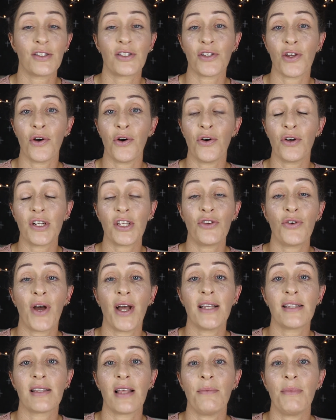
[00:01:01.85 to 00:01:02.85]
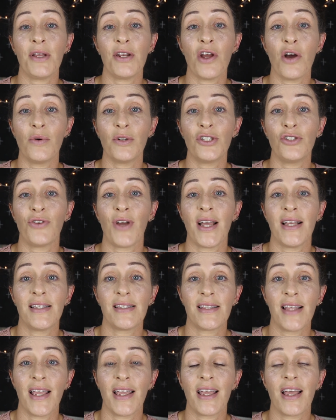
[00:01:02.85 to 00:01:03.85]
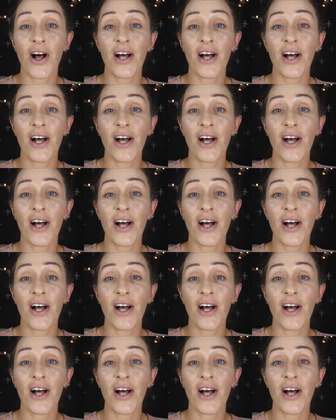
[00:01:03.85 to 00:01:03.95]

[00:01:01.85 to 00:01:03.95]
so you guys let me know what you guys think.